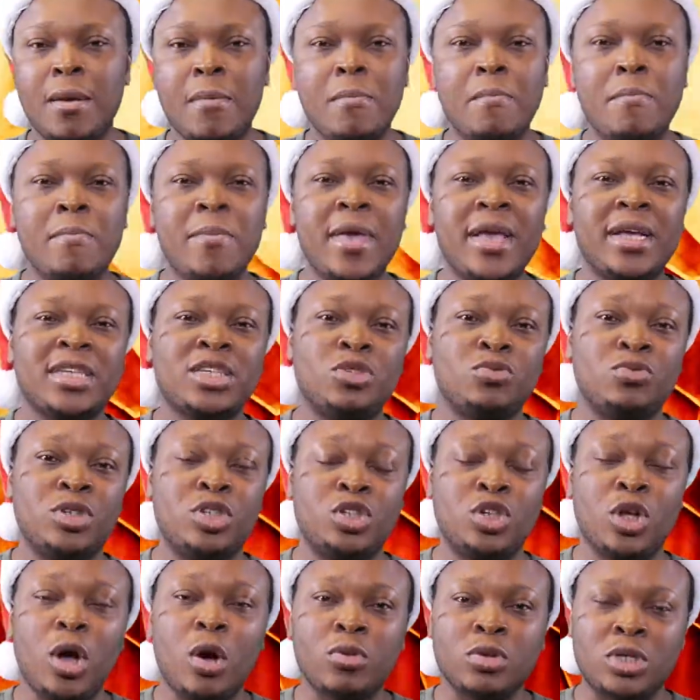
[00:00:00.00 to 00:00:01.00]
mixed
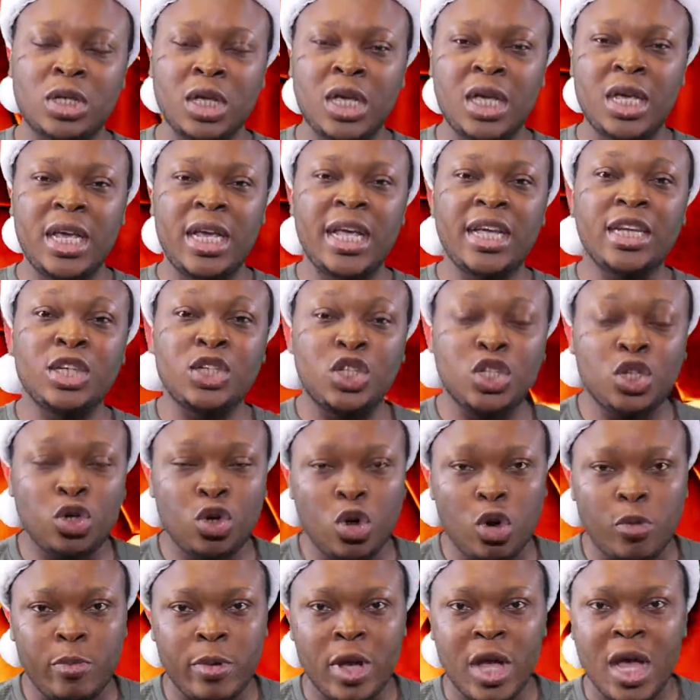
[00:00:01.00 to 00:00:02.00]
results in
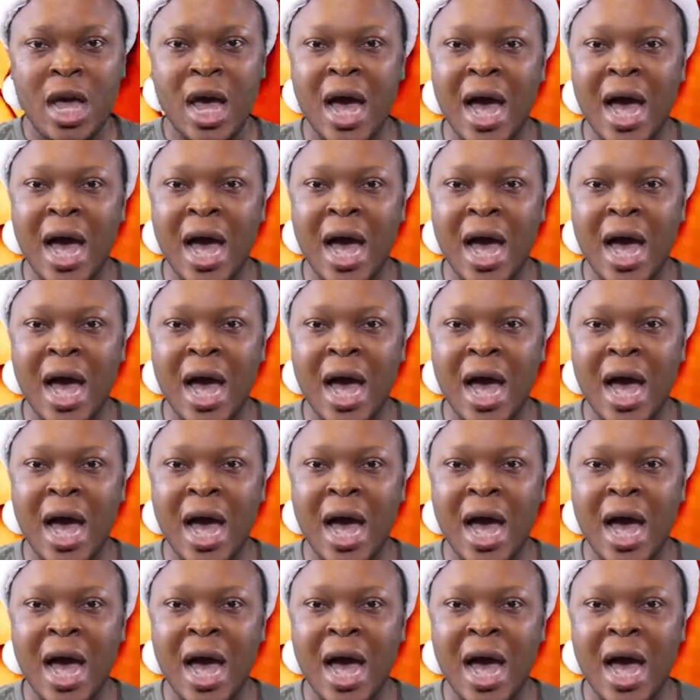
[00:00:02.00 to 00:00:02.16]
Europe